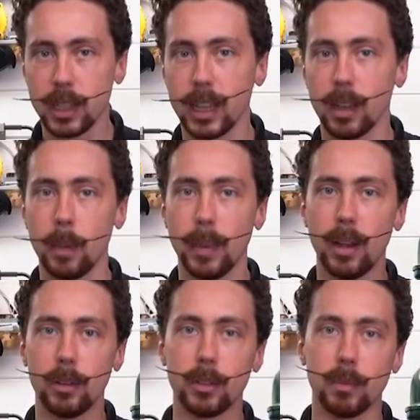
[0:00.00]
thing
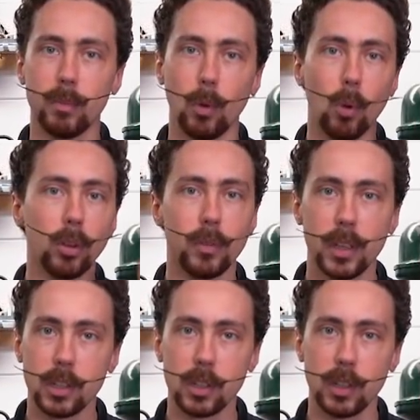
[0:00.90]
about all of
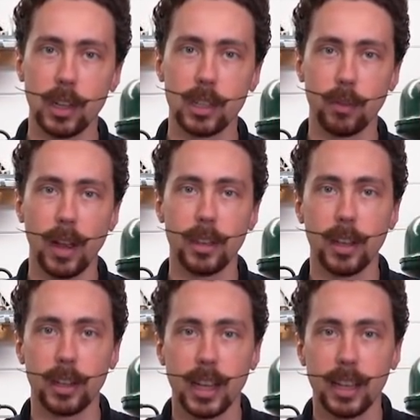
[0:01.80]
this is the fact
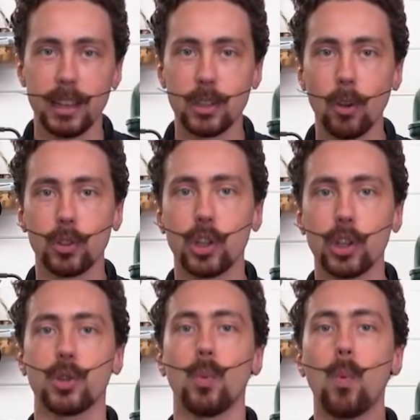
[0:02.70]
that there's not
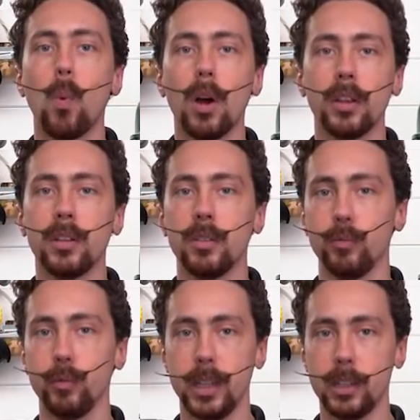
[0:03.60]
just one
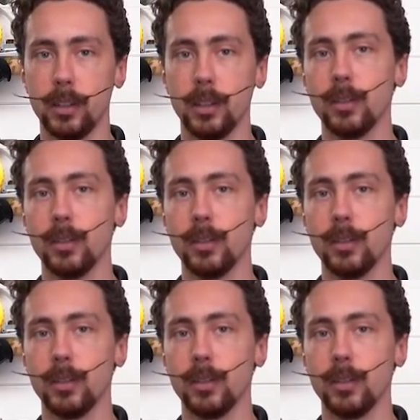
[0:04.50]
reason